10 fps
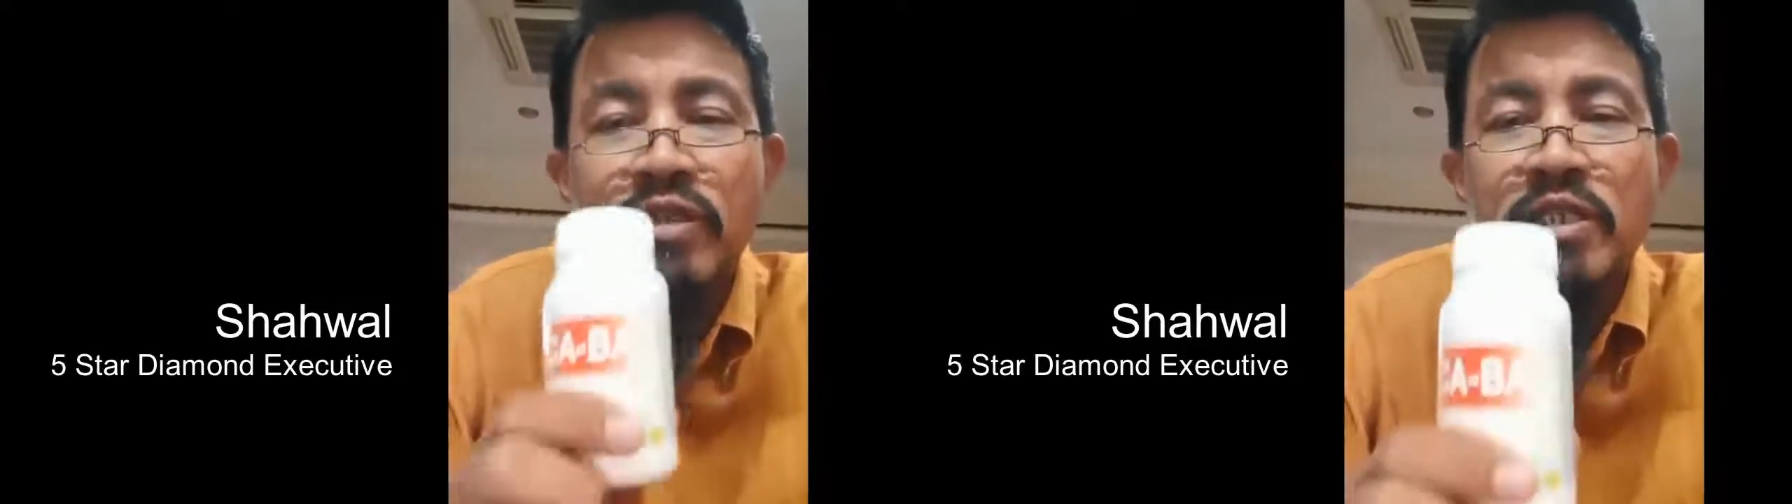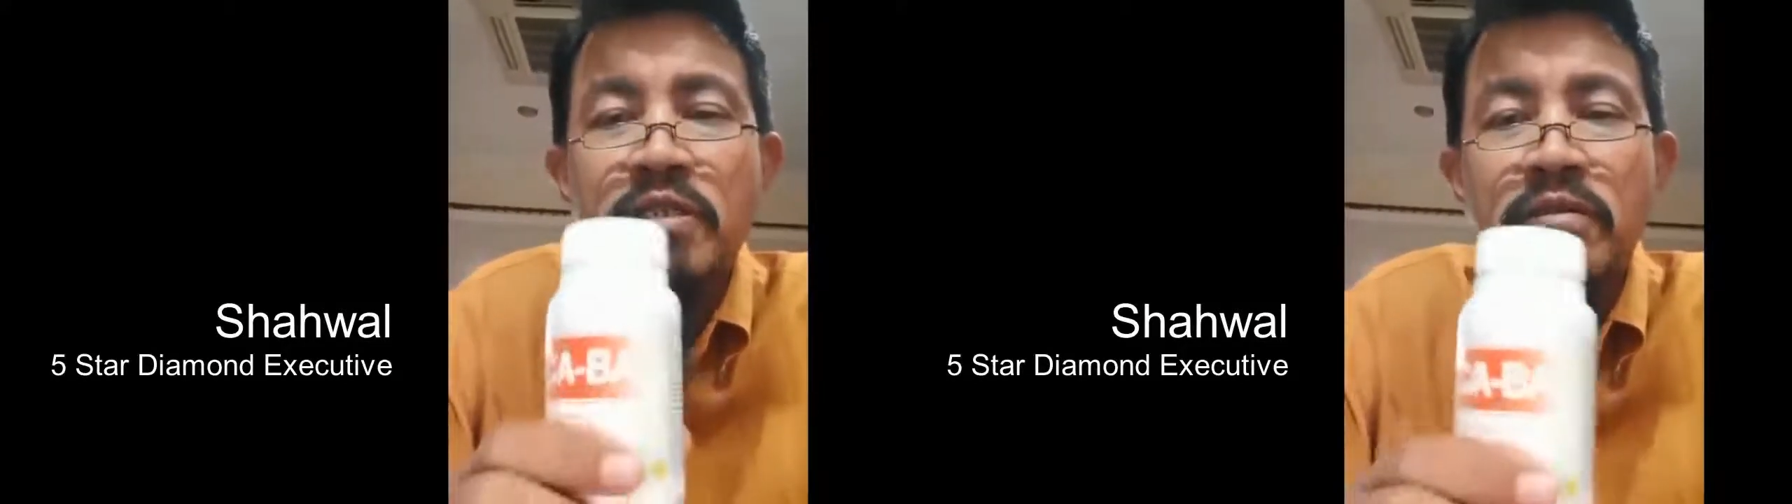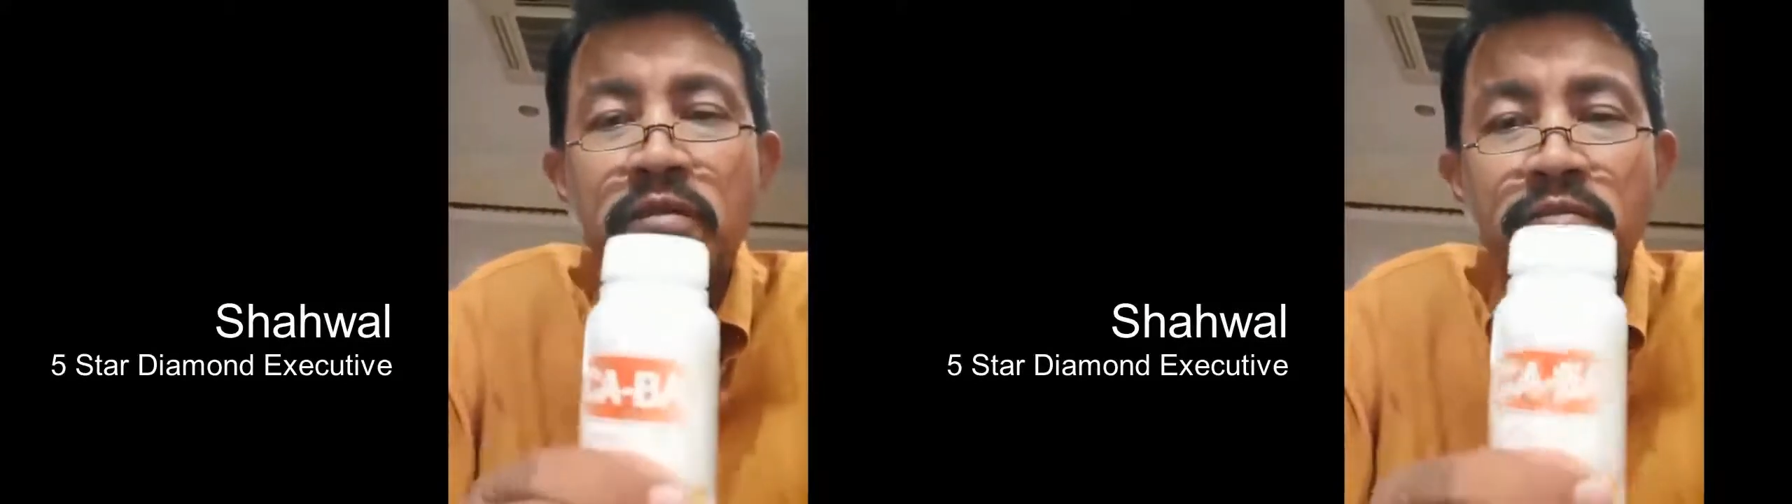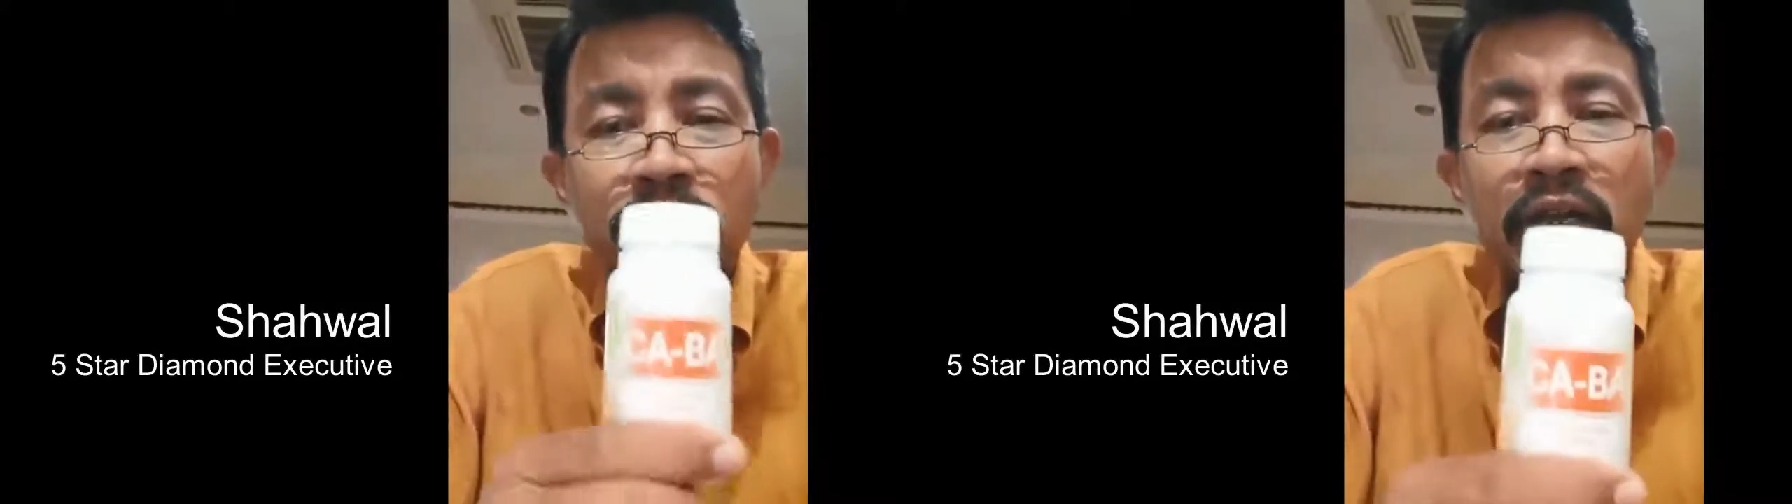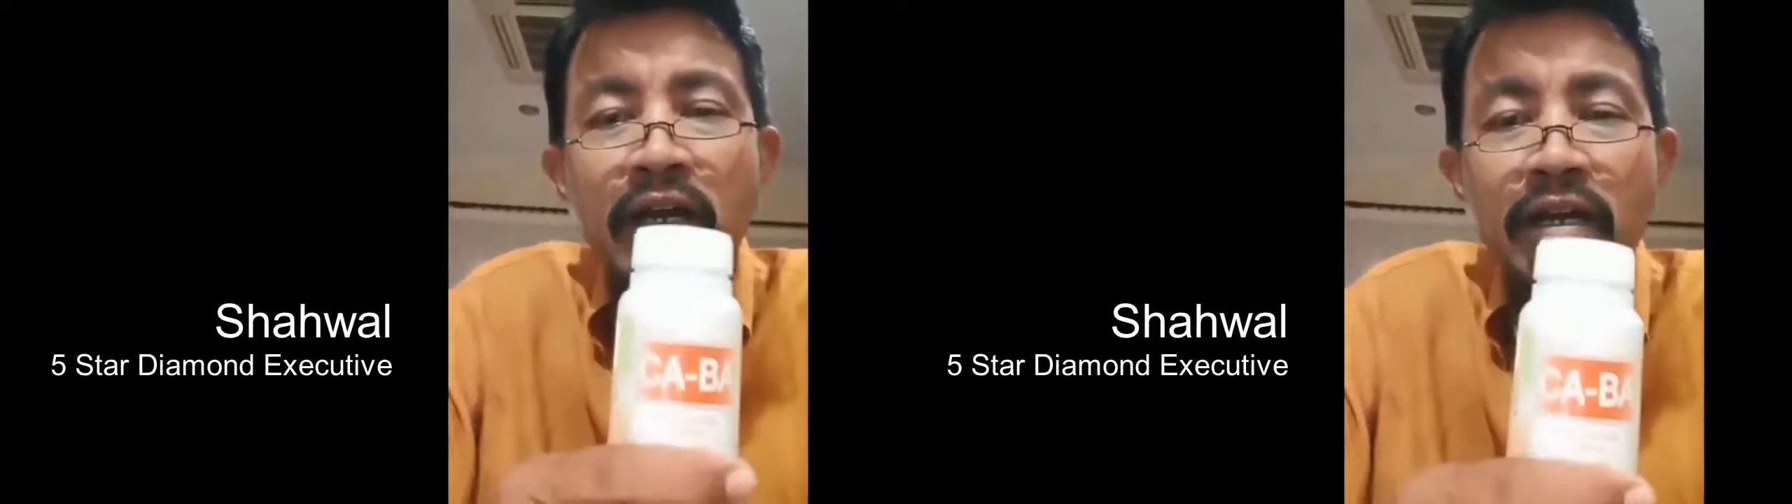this
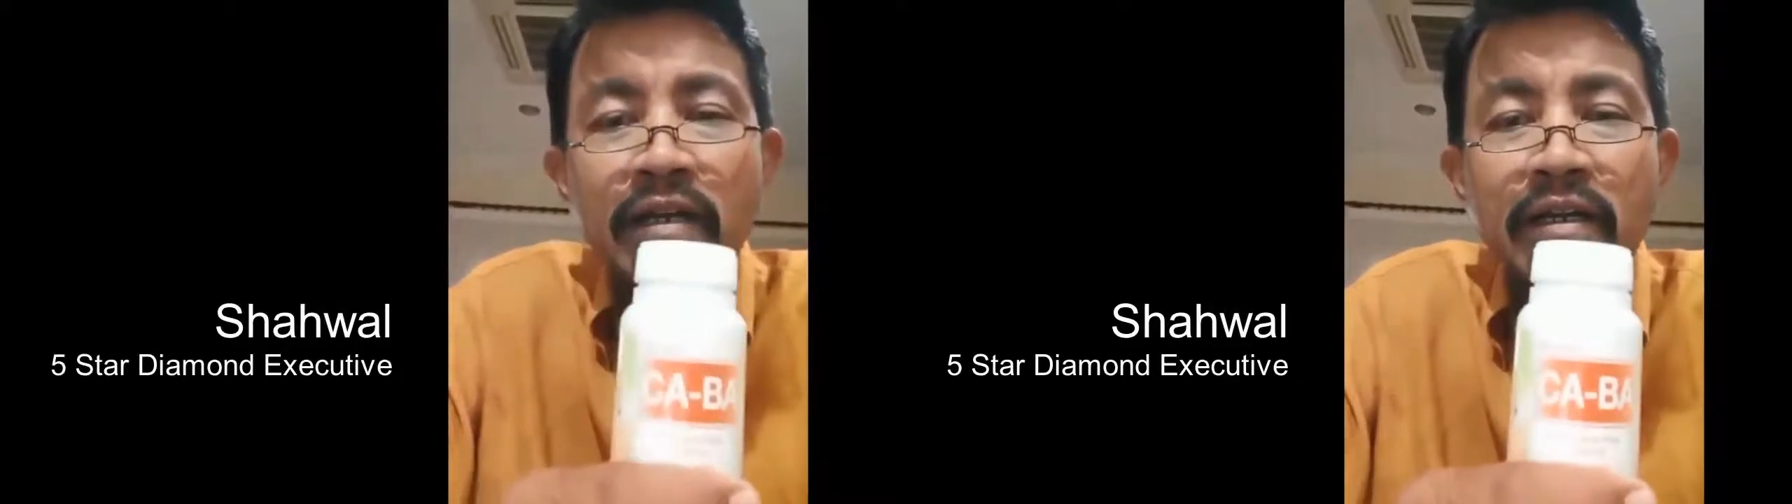product,